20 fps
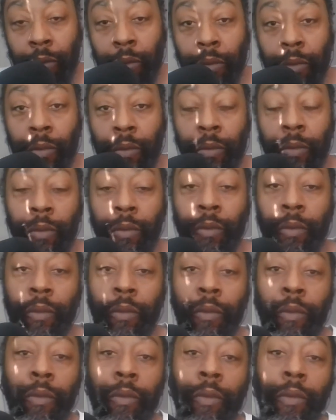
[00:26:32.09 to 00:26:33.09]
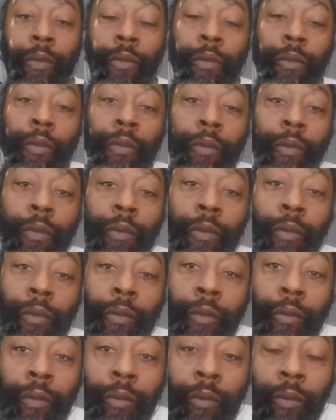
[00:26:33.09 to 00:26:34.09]

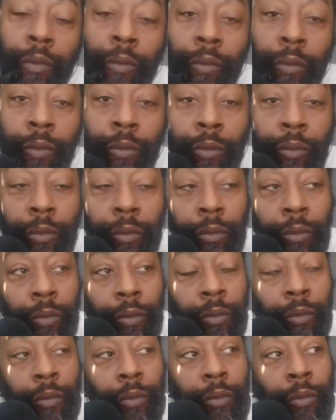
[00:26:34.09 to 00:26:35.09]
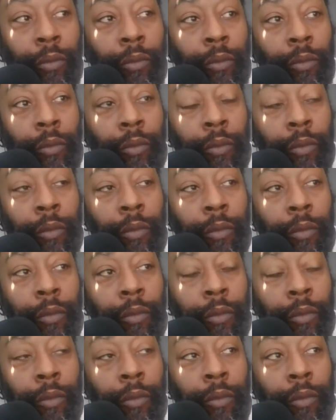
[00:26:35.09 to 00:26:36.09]

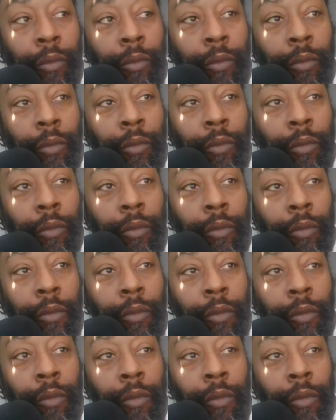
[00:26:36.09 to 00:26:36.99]
[no speech]